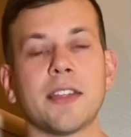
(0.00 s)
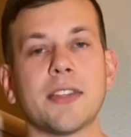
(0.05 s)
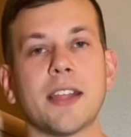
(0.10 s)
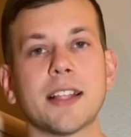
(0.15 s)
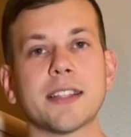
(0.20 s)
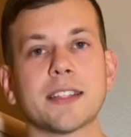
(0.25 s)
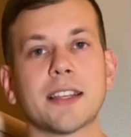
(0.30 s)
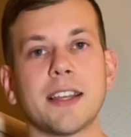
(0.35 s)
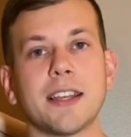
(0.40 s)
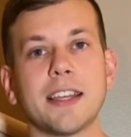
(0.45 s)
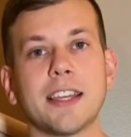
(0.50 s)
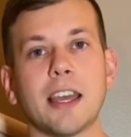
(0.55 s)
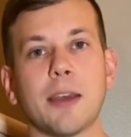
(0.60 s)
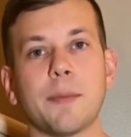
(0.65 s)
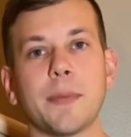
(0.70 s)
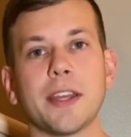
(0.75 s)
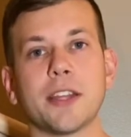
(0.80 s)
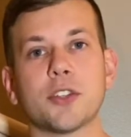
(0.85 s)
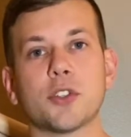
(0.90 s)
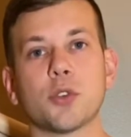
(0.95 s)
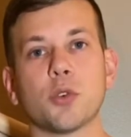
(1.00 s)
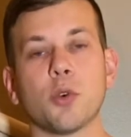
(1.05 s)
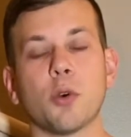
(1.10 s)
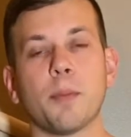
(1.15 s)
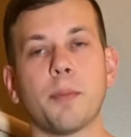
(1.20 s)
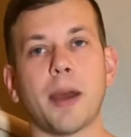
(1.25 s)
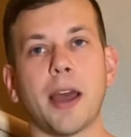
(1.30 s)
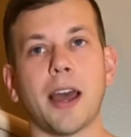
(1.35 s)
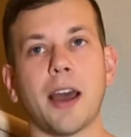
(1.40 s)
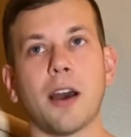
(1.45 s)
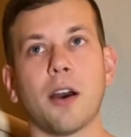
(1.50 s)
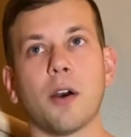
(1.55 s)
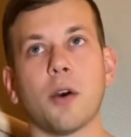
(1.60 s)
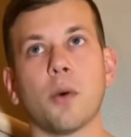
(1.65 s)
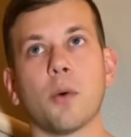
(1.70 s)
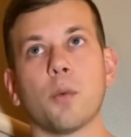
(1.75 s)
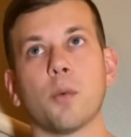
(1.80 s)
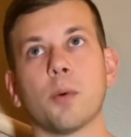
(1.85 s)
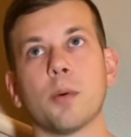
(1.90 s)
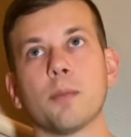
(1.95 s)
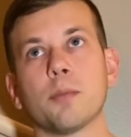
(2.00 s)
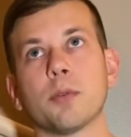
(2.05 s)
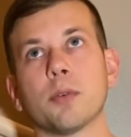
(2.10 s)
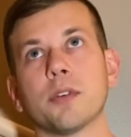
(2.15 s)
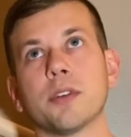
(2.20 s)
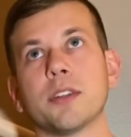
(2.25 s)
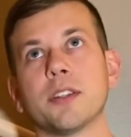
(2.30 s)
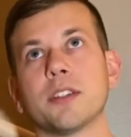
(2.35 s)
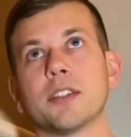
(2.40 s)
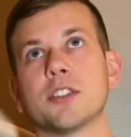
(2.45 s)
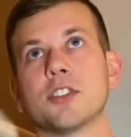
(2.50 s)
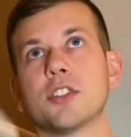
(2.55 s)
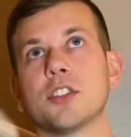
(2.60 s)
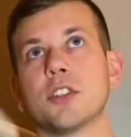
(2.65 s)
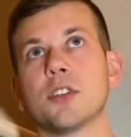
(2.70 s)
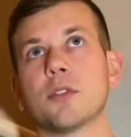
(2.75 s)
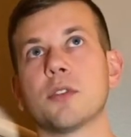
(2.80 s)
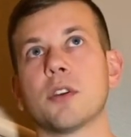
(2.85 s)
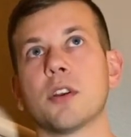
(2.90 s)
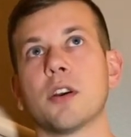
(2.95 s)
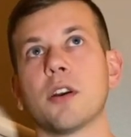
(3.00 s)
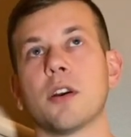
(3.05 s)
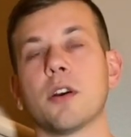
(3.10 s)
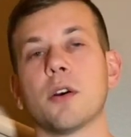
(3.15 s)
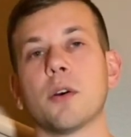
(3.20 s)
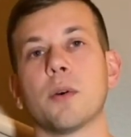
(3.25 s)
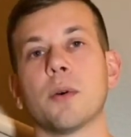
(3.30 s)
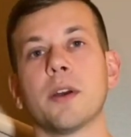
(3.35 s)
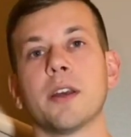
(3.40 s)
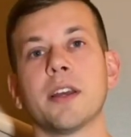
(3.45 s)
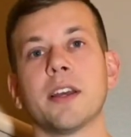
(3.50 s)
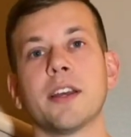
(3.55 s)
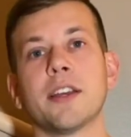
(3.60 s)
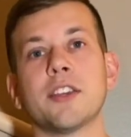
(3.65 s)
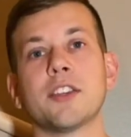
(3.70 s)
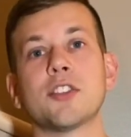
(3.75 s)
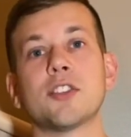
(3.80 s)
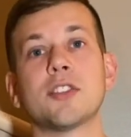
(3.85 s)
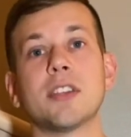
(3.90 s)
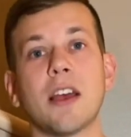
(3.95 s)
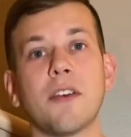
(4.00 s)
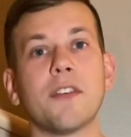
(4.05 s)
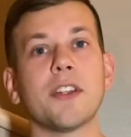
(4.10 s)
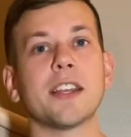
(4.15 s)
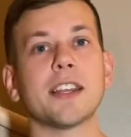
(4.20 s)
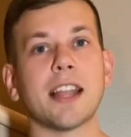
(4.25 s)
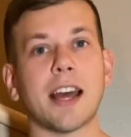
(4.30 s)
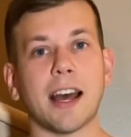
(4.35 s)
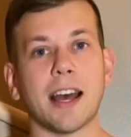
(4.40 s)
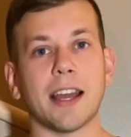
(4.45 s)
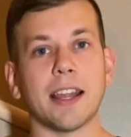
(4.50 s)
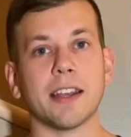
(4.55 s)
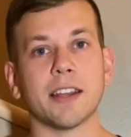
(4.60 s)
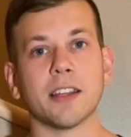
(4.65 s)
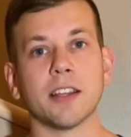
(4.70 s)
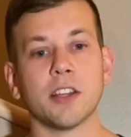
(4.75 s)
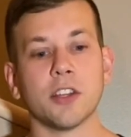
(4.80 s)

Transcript: that's going to get me to about 1.079.